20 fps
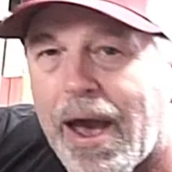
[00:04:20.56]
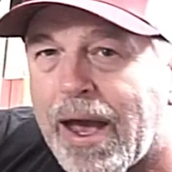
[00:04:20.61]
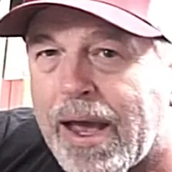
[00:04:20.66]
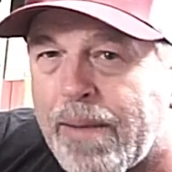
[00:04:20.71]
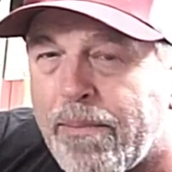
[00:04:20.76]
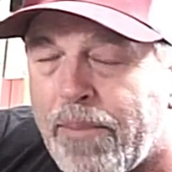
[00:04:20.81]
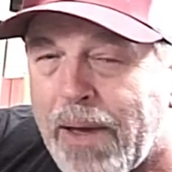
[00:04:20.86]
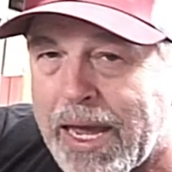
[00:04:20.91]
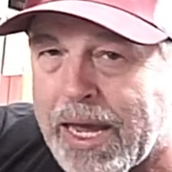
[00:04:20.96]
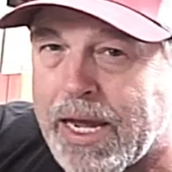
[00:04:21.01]

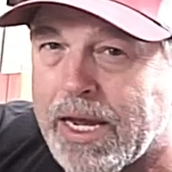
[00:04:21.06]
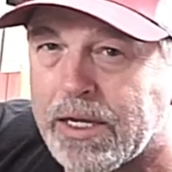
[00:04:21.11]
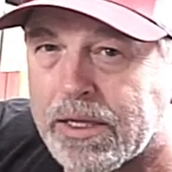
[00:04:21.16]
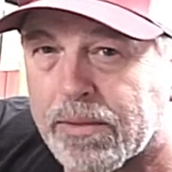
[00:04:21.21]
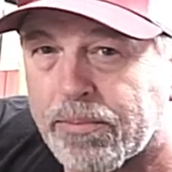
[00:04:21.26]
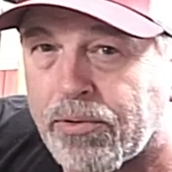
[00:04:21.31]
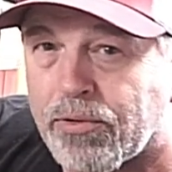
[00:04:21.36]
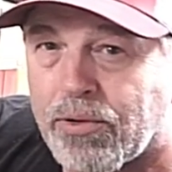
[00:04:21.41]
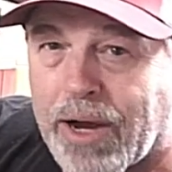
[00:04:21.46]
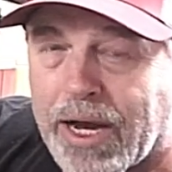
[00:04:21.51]
I'm paying
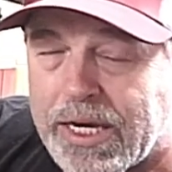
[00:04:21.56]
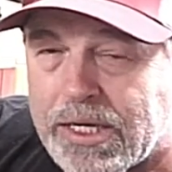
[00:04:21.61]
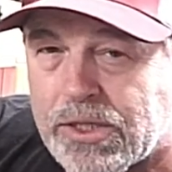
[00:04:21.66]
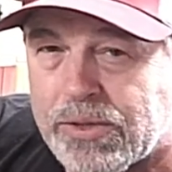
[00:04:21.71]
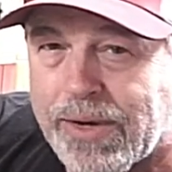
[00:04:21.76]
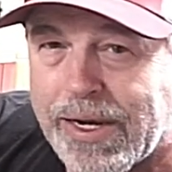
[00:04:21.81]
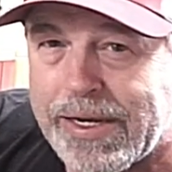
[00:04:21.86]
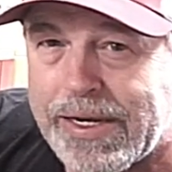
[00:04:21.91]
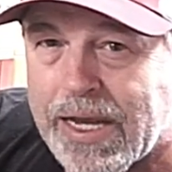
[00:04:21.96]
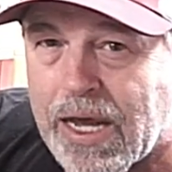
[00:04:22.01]
the
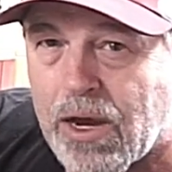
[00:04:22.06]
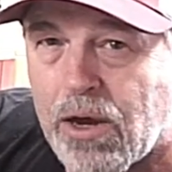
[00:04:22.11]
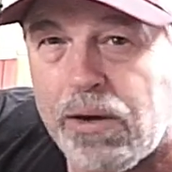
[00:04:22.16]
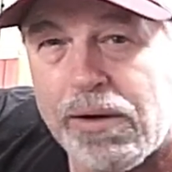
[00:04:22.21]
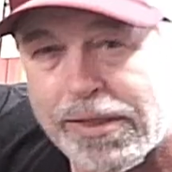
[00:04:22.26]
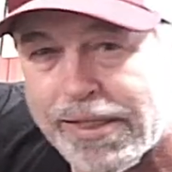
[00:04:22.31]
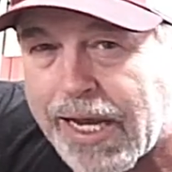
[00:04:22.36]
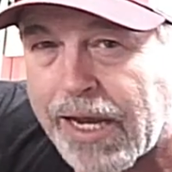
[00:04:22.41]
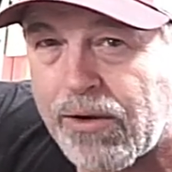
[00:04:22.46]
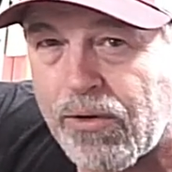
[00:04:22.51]
price right now,
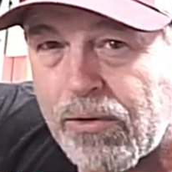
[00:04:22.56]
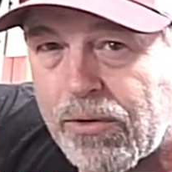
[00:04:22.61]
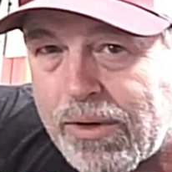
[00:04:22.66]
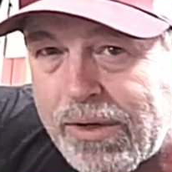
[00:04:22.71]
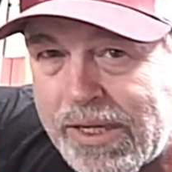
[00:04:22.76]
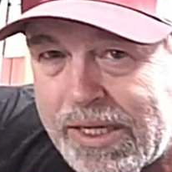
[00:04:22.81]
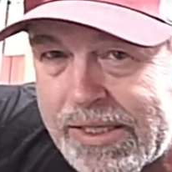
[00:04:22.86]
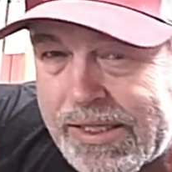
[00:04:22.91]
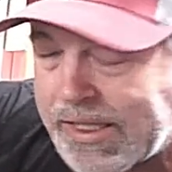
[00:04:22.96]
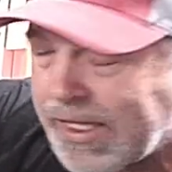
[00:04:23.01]
because I
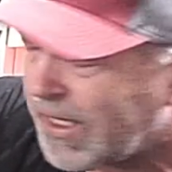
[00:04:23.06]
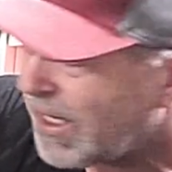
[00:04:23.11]
don't listen,